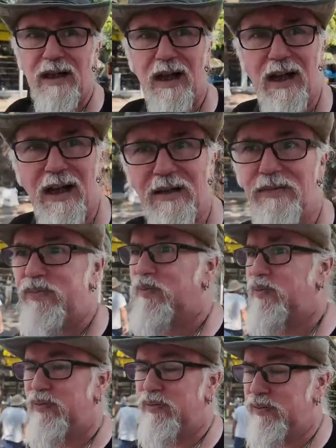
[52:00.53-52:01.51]
uh,
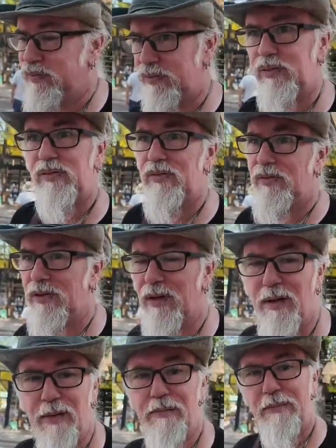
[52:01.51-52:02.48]

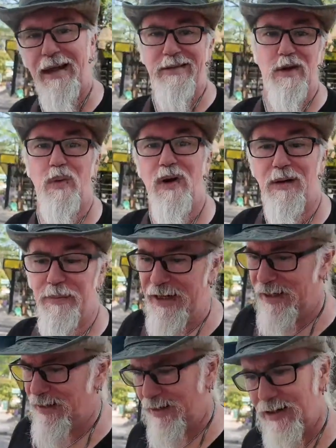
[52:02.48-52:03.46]
mental
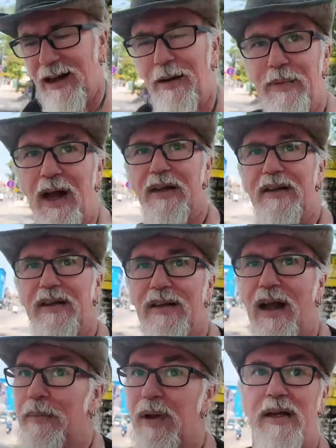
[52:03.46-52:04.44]
well-being. I'm not
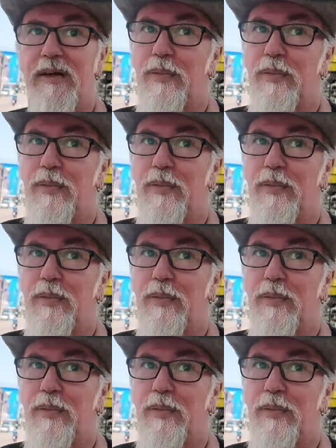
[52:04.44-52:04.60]
I'm not